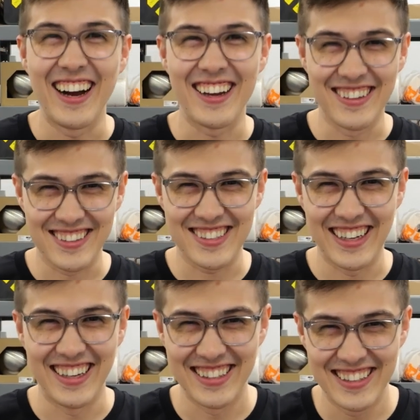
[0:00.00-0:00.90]
I
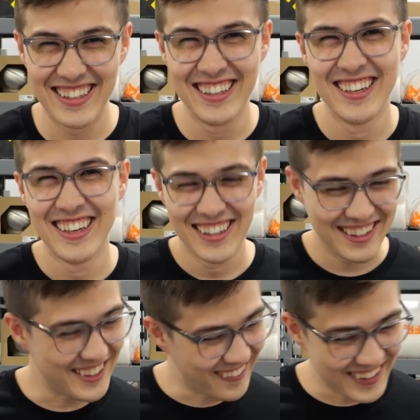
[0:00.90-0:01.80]
understand.
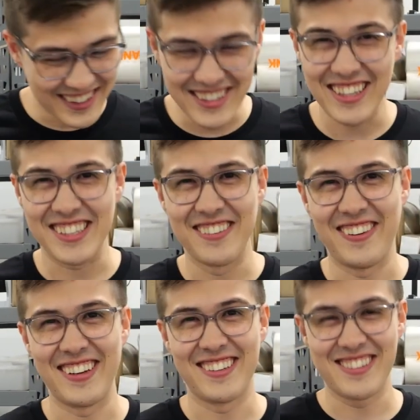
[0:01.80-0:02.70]
You don't need to
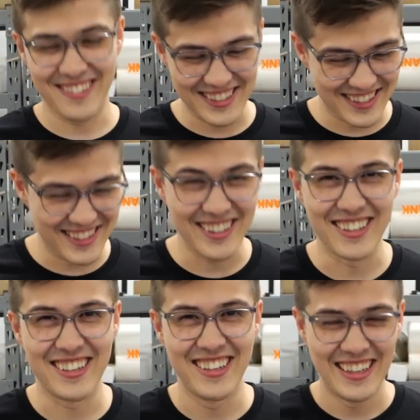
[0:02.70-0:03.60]
justify your choices here.